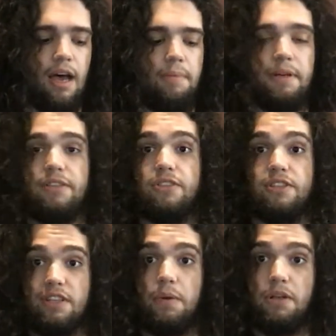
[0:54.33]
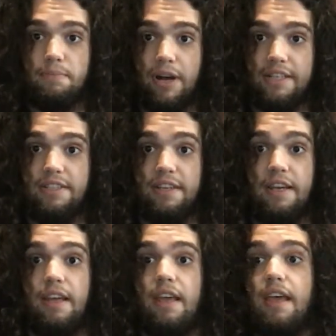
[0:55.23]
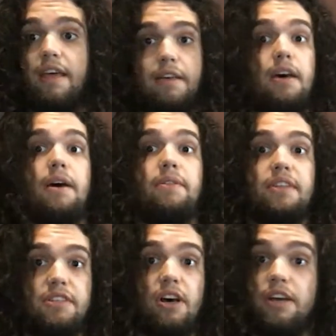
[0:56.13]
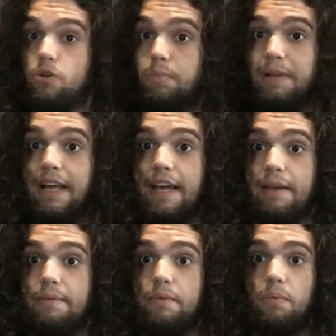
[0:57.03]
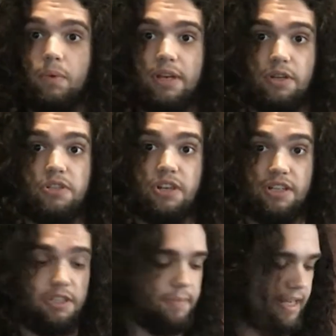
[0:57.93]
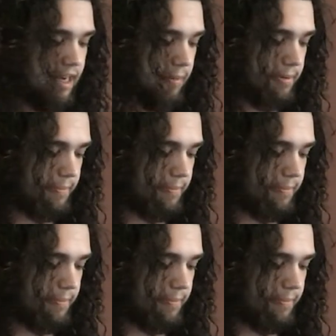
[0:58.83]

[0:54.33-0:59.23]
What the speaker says: because the slower you practice it, the tighter you'll play it when you start to speed up.